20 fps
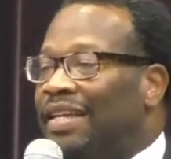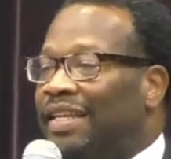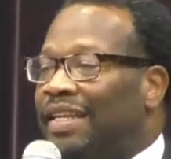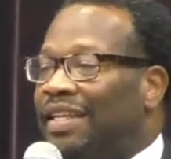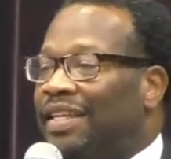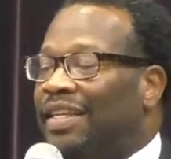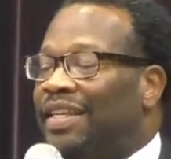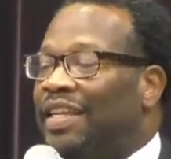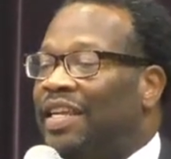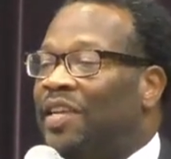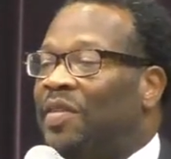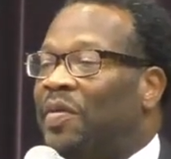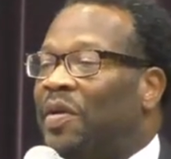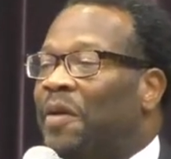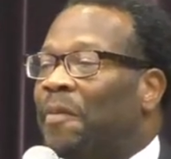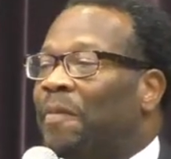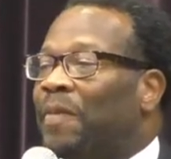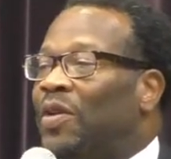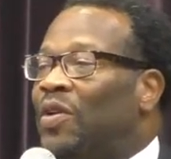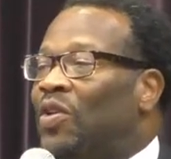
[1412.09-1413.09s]
it,
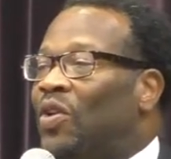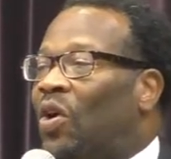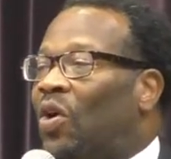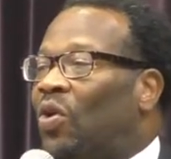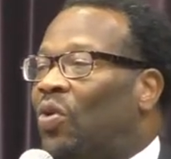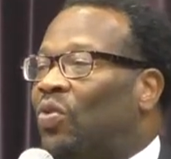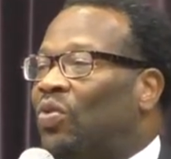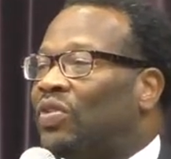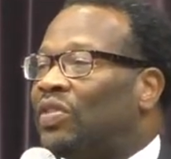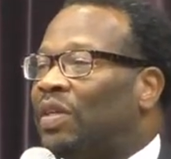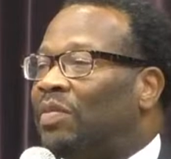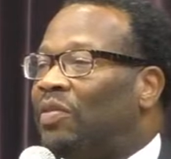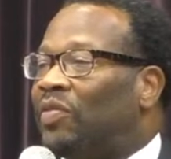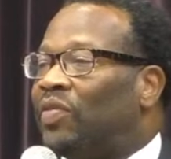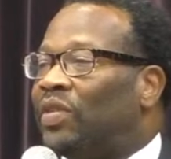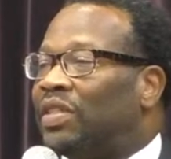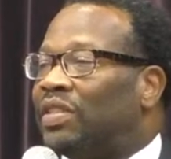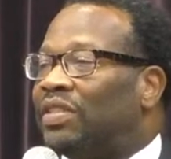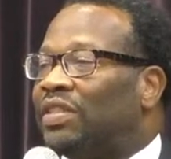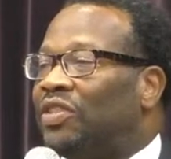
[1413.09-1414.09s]
you know, some
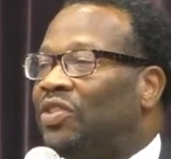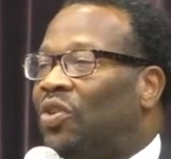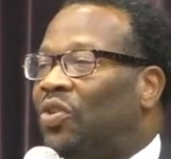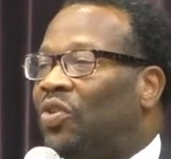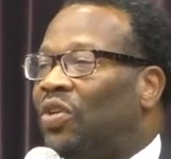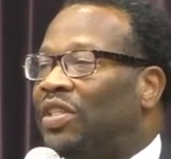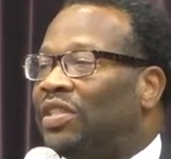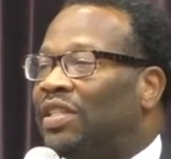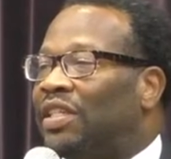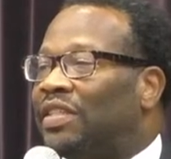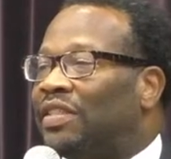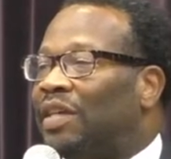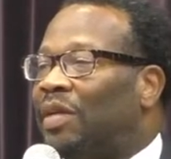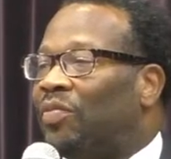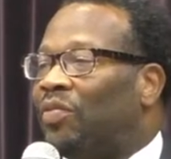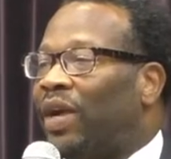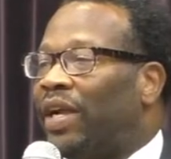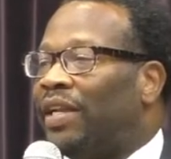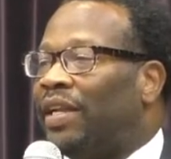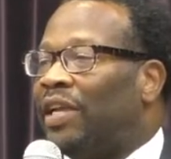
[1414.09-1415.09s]
of us, you know, is there
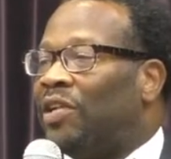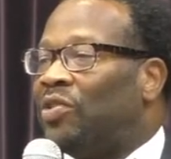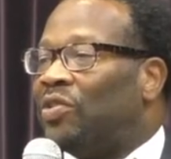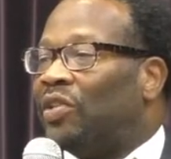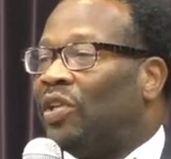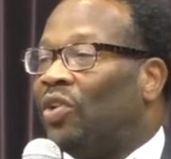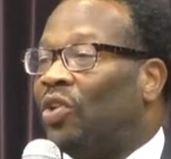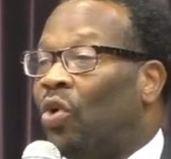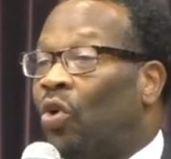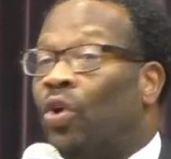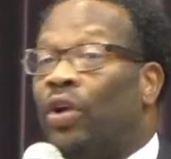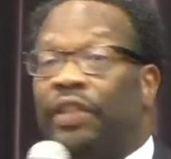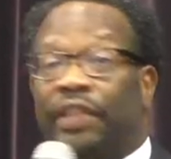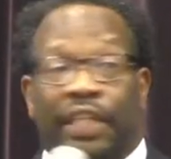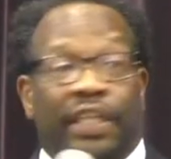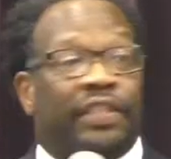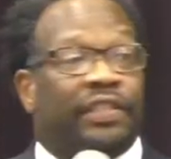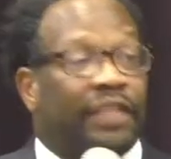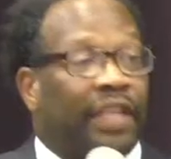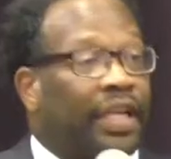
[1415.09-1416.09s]
something right now you say,
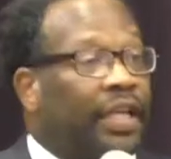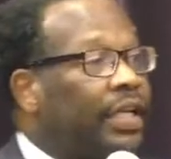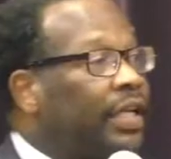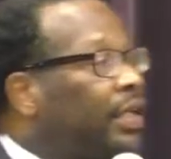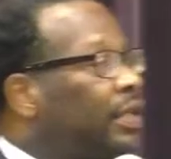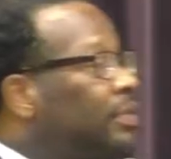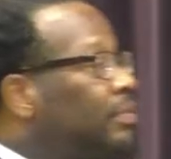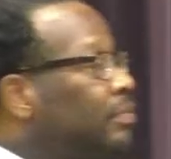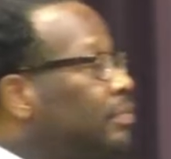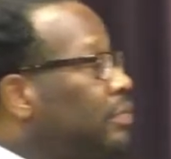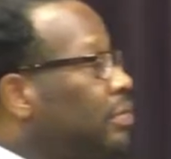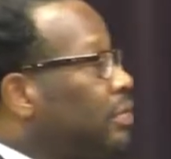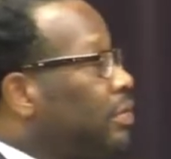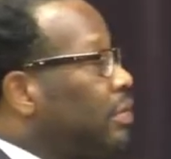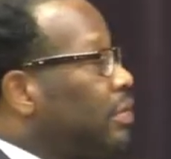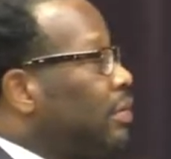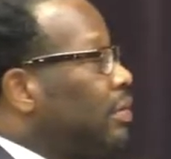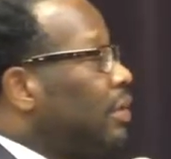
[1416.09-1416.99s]
Lord, this thing,